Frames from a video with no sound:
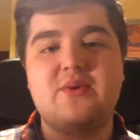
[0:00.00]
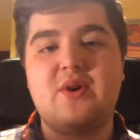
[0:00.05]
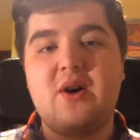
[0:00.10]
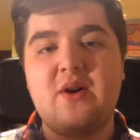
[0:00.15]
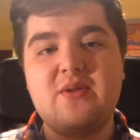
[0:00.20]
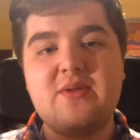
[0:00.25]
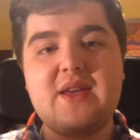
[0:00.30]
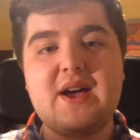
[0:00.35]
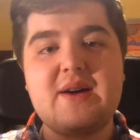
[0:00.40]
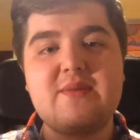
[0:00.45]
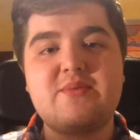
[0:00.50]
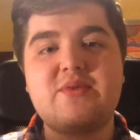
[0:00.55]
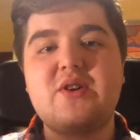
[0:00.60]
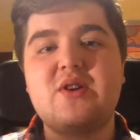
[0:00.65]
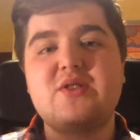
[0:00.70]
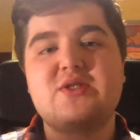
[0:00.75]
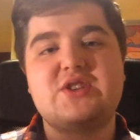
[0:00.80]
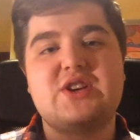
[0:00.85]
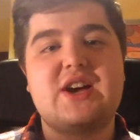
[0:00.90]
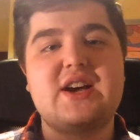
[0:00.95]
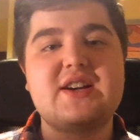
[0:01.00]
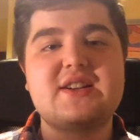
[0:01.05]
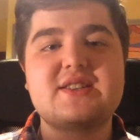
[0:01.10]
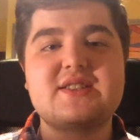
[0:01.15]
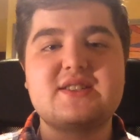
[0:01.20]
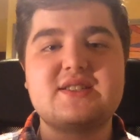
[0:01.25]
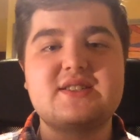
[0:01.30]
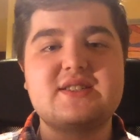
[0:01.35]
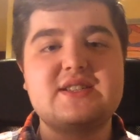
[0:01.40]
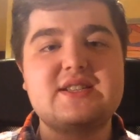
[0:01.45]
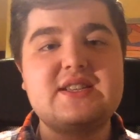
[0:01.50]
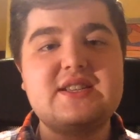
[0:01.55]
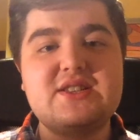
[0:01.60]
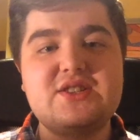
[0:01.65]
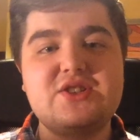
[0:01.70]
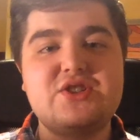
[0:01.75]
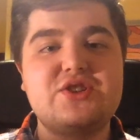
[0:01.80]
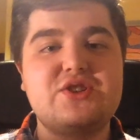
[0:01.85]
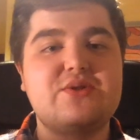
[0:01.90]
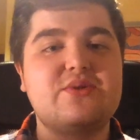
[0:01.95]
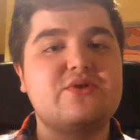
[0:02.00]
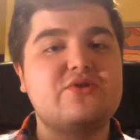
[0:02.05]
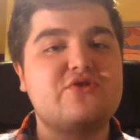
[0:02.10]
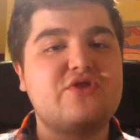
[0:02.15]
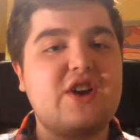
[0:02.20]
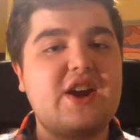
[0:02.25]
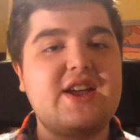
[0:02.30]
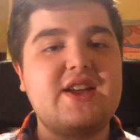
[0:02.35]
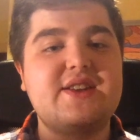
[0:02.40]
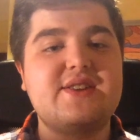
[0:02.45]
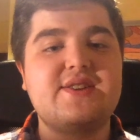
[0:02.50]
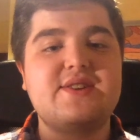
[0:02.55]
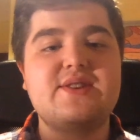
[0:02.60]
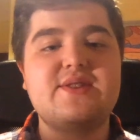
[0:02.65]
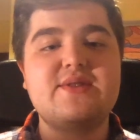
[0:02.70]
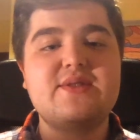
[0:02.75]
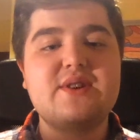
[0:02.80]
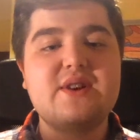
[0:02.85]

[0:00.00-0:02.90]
on that project and teach you and train you.